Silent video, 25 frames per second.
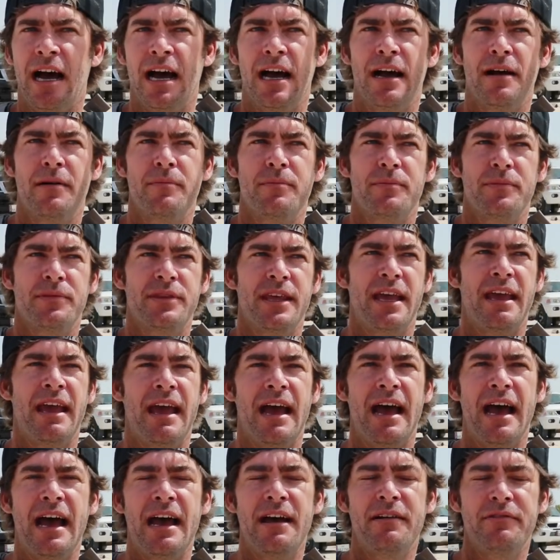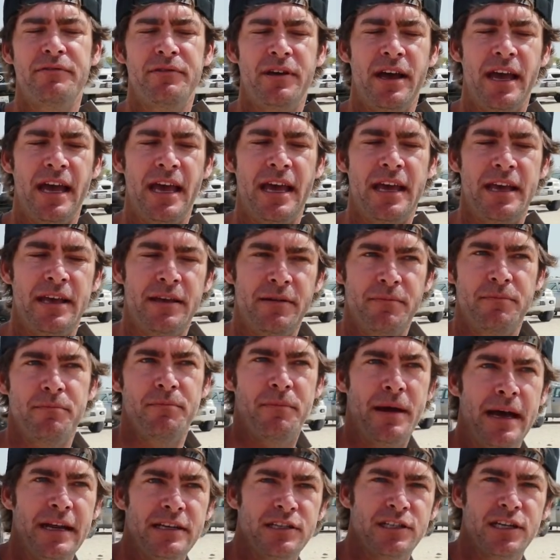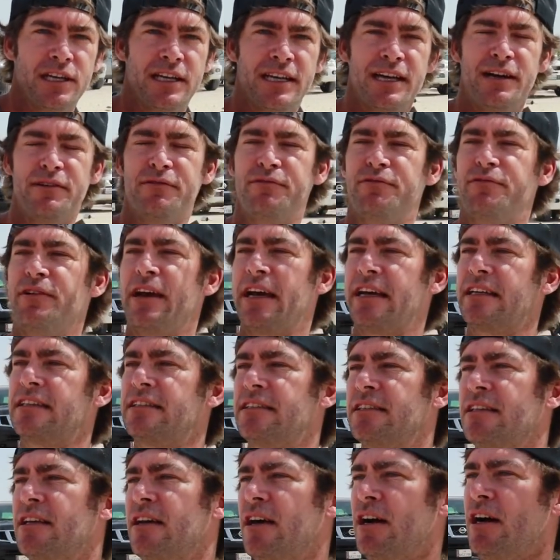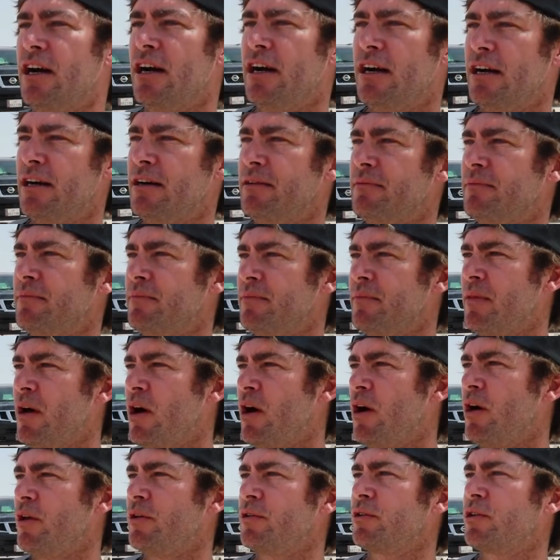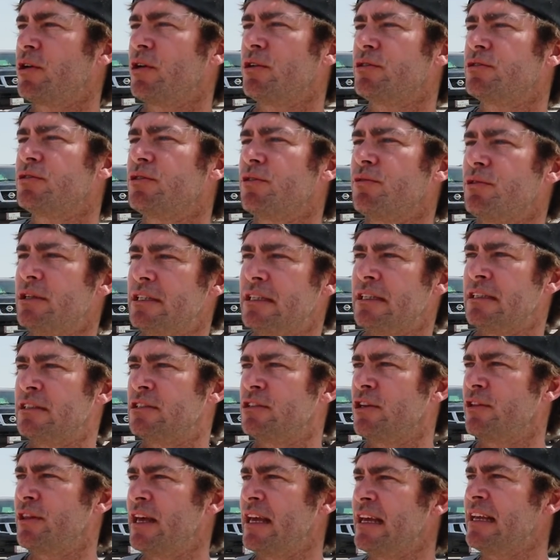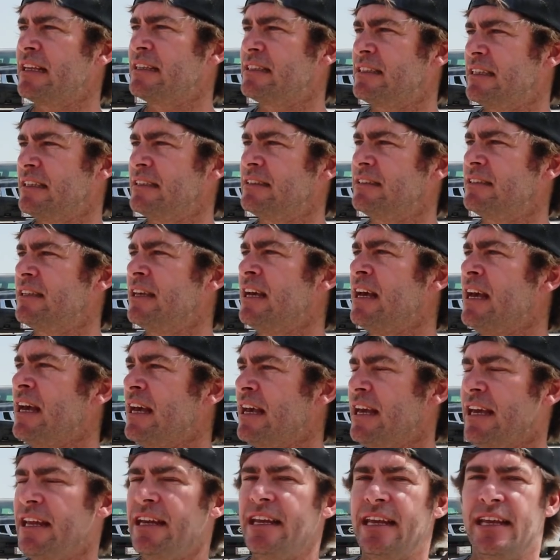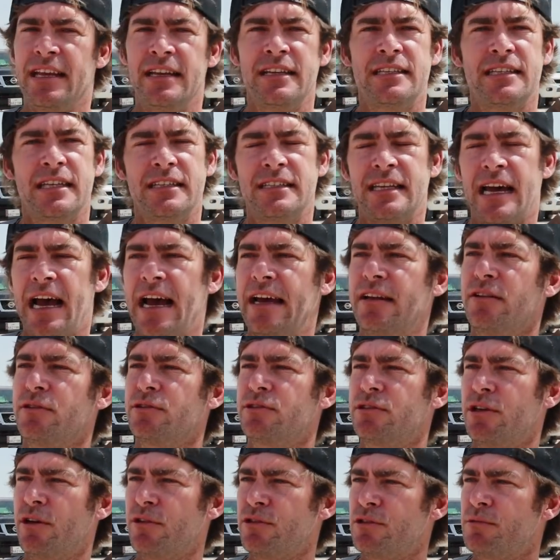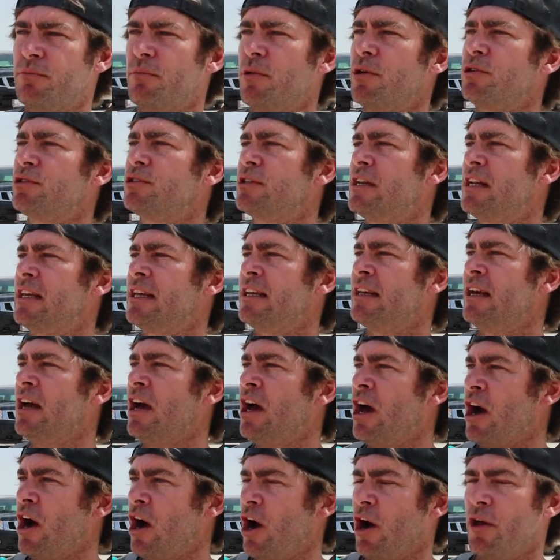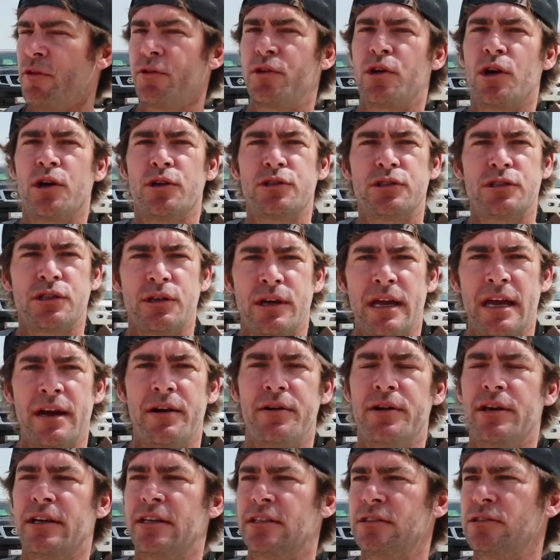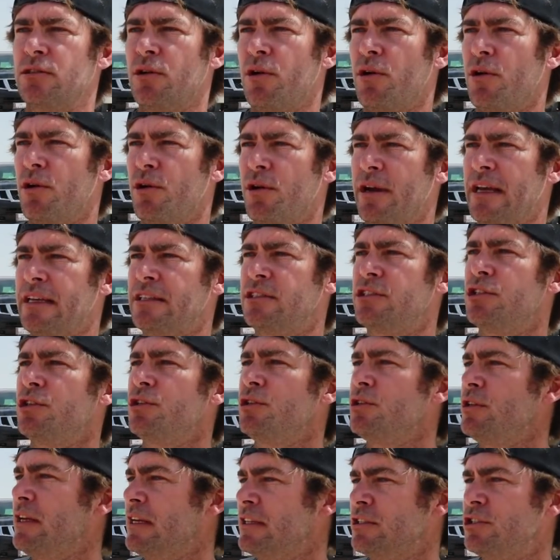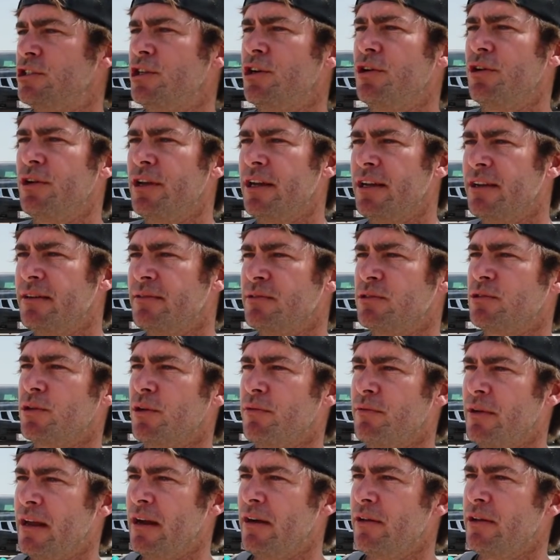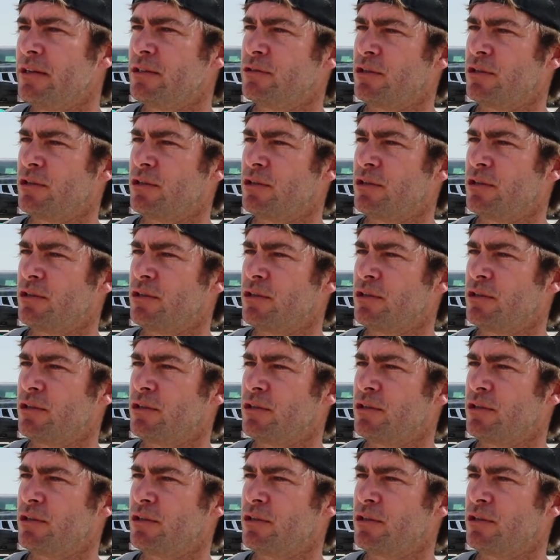Um, they have a magic effect um, on coastal regions. So they exist in intertidal zones mostly on coastal areas or estu estuarian sort of areas.